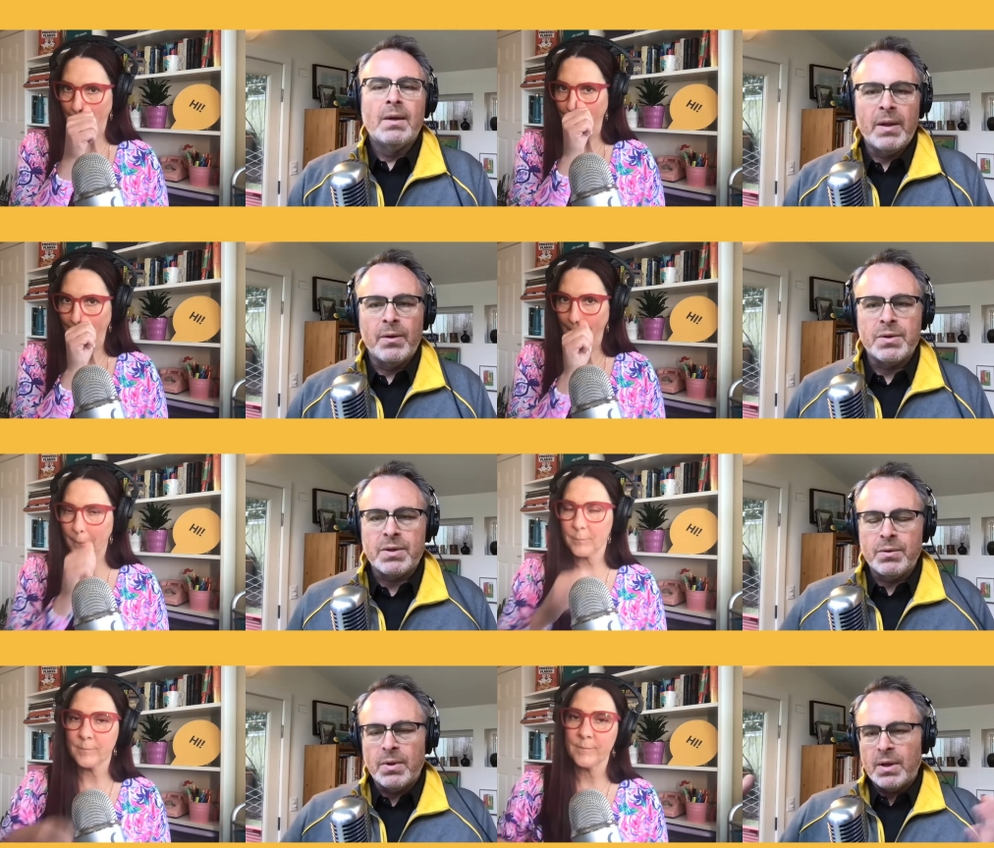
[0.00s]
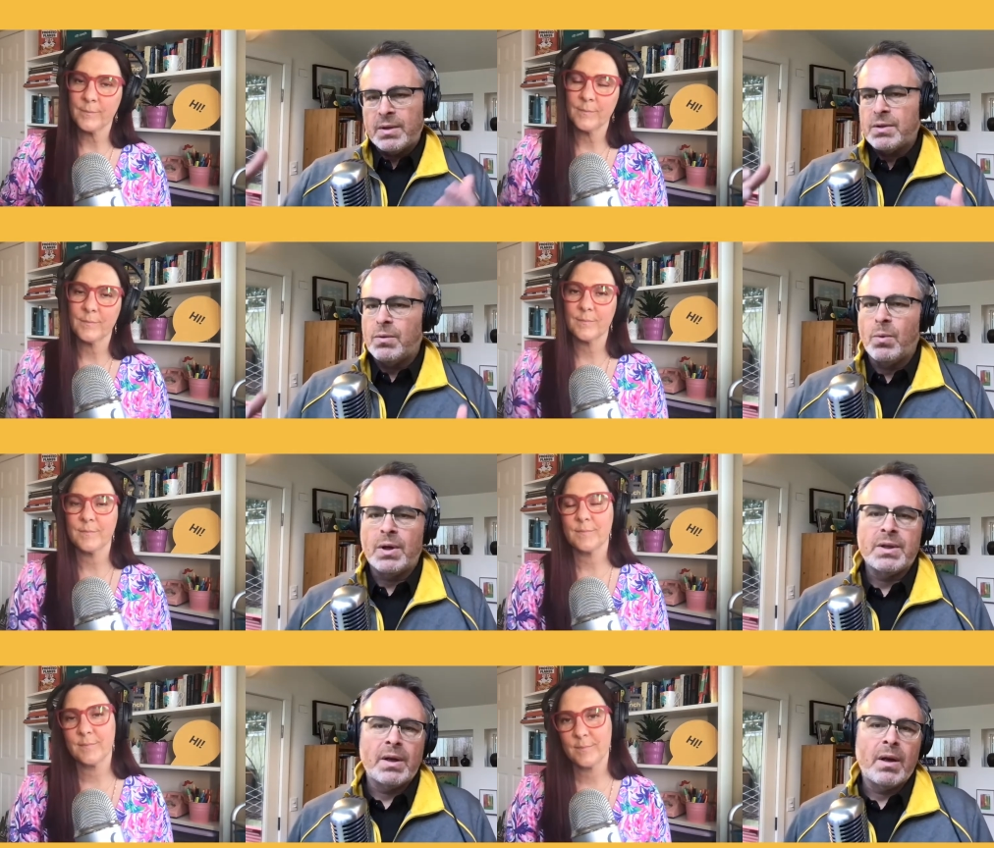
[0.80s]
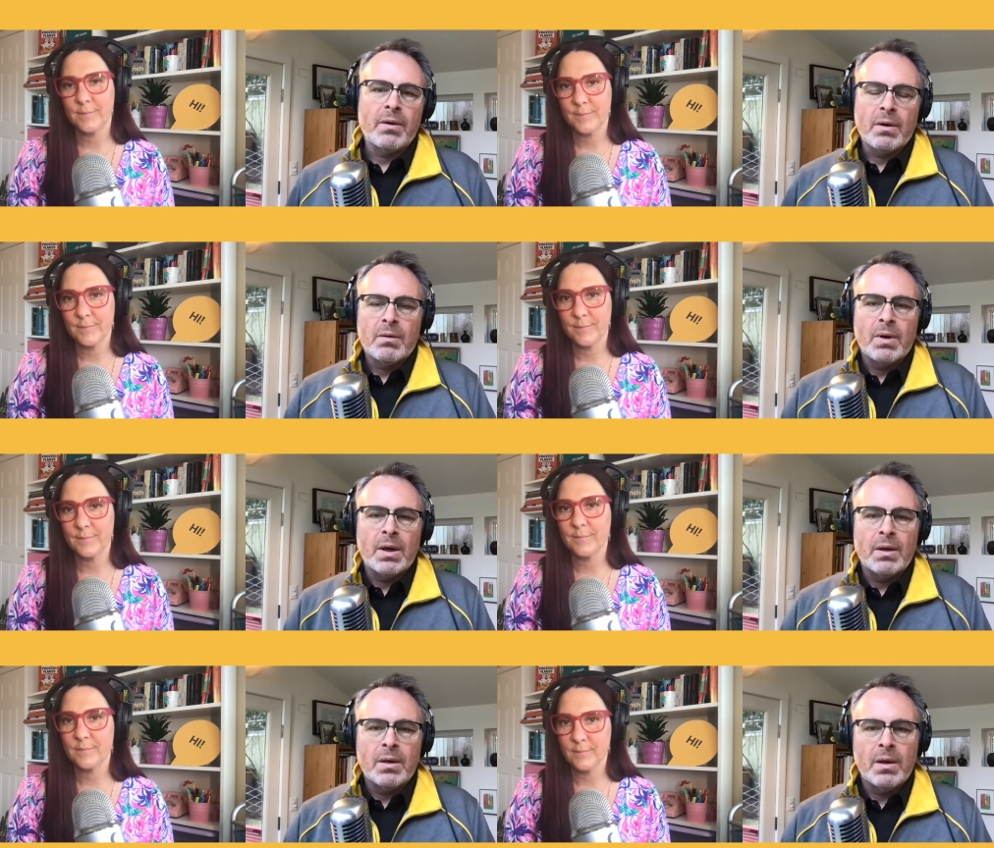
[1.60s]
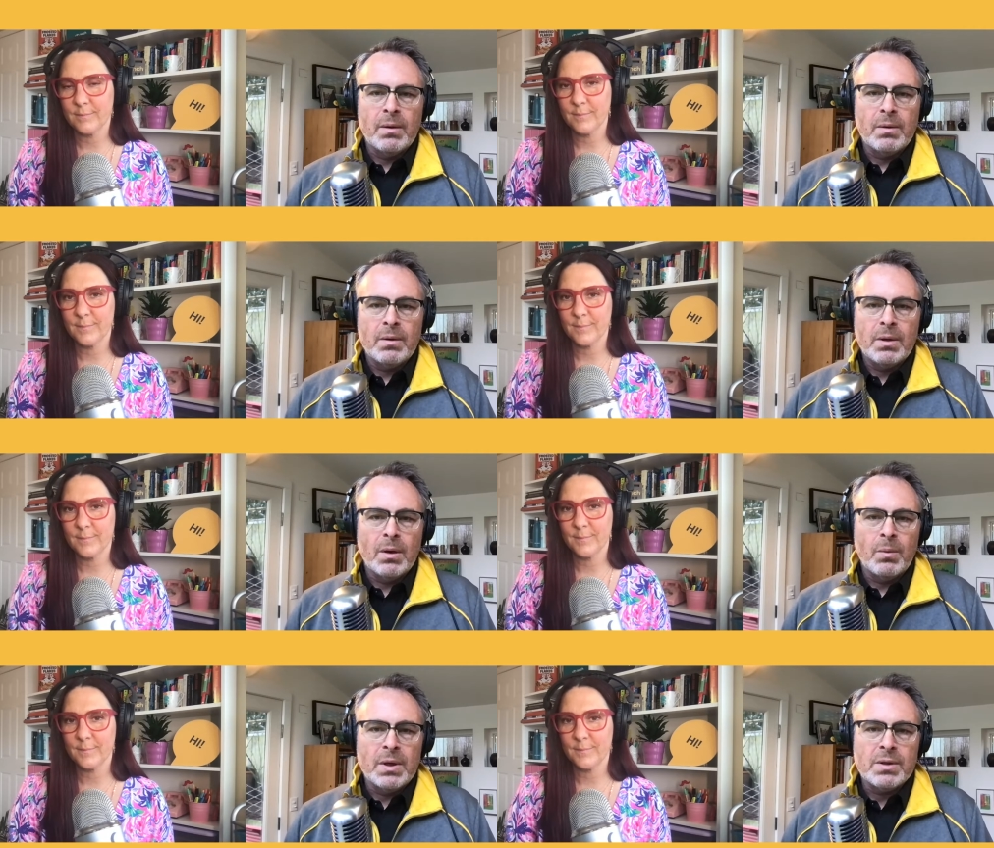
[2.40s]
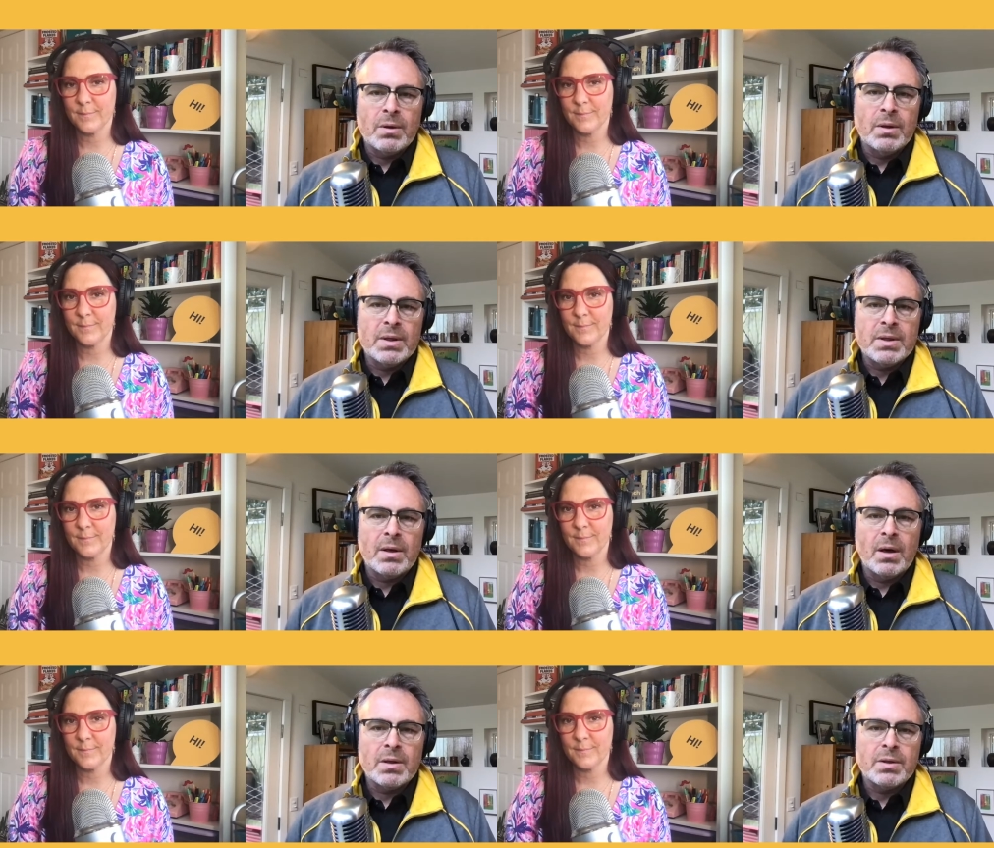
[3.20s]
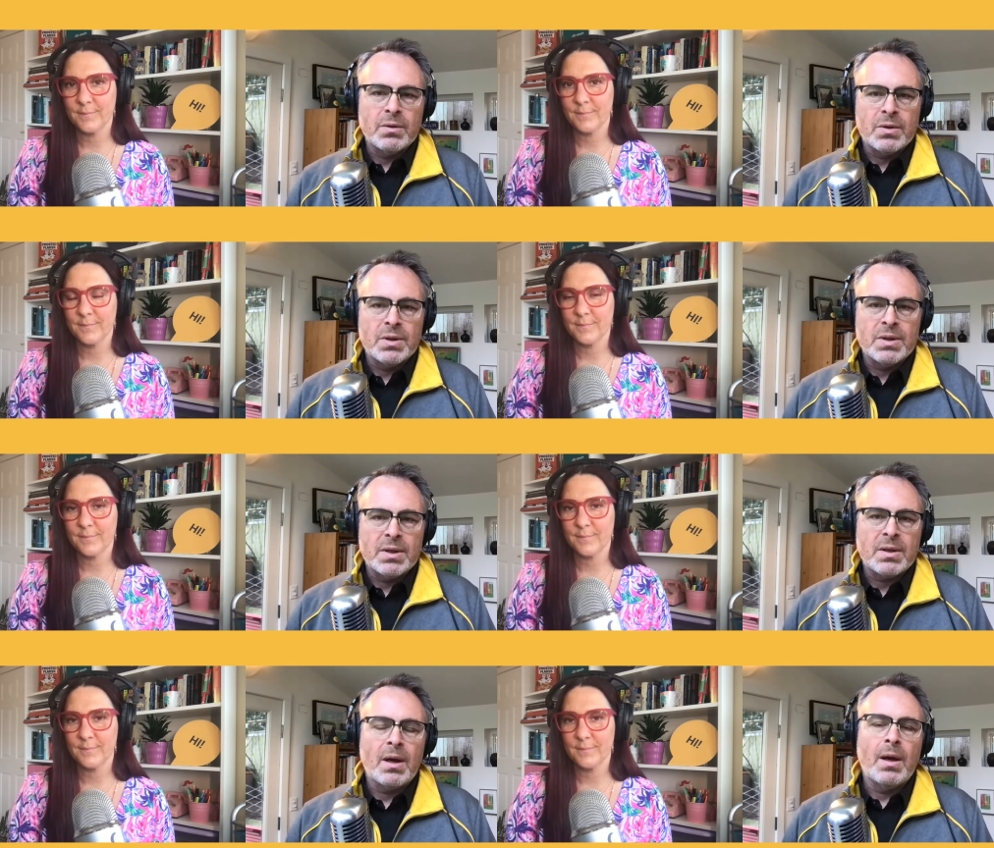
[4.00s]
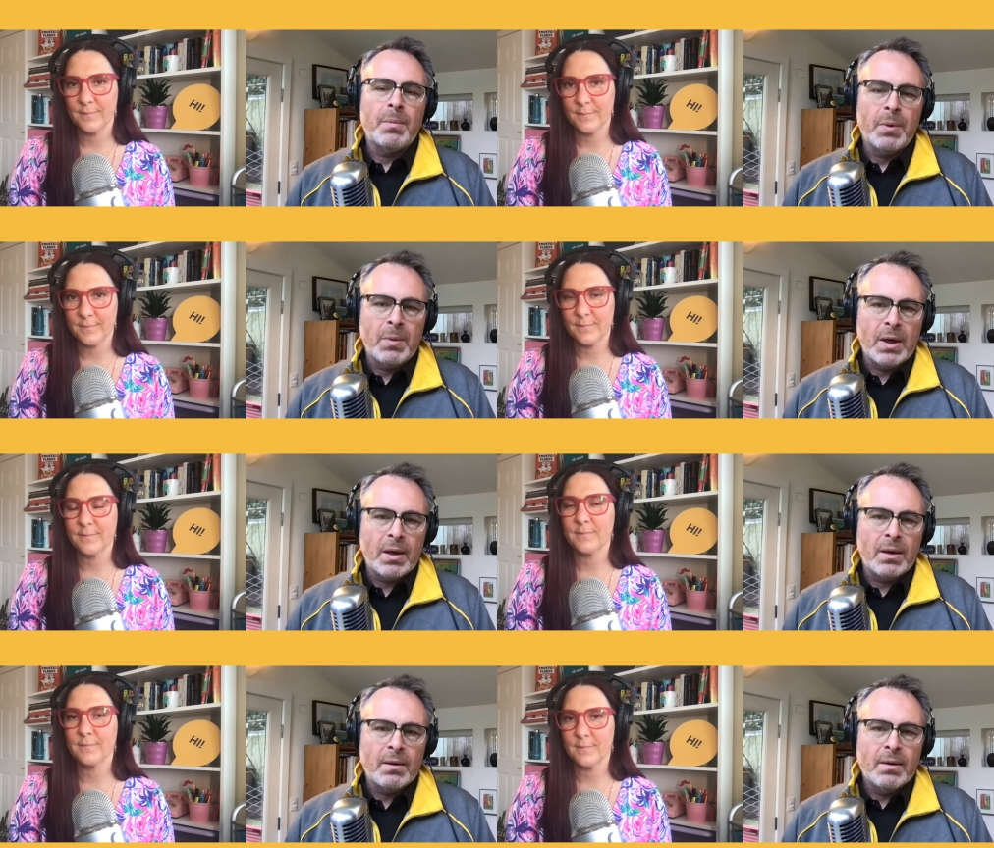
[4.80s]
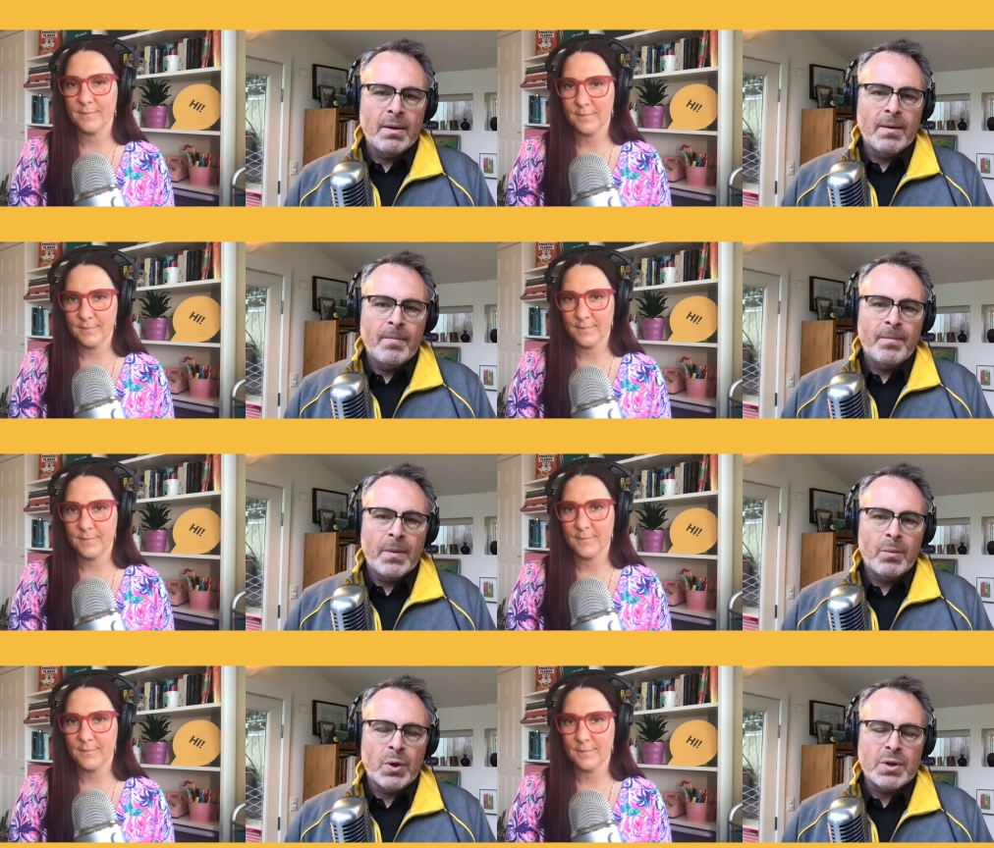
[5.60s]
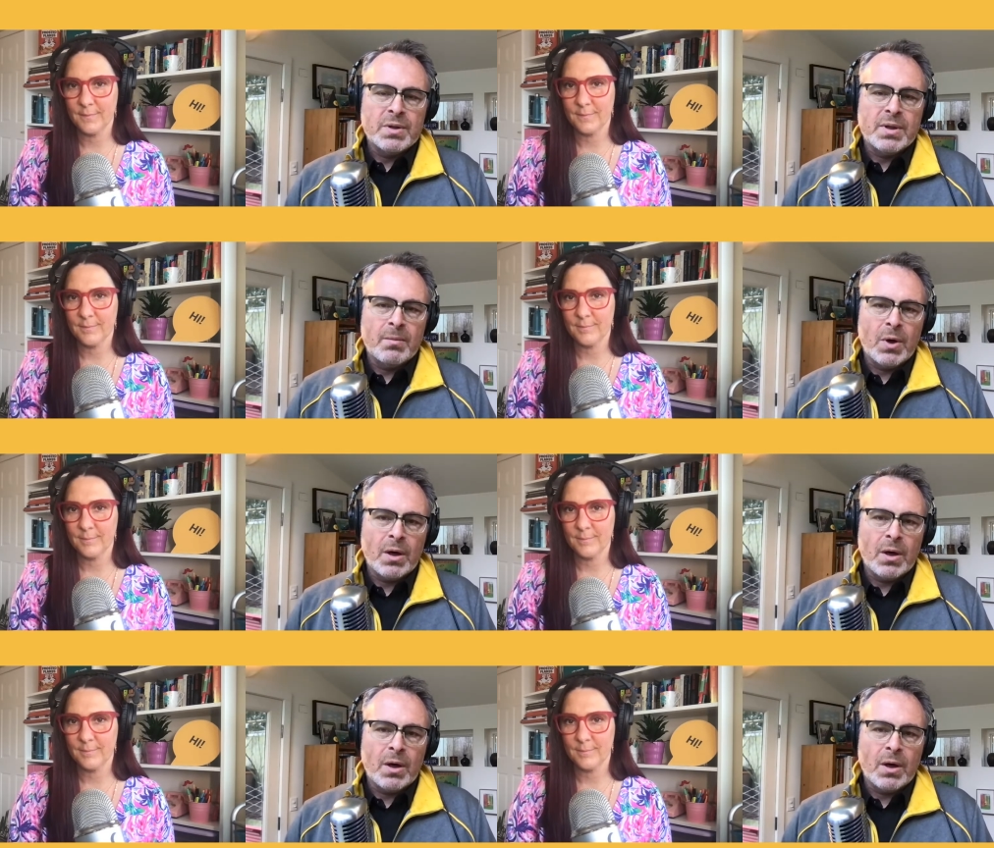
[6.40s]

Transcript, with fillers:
Speaker 1: And those two things should work together, right? And, you know, we certainly see our solutions as complementing merchants and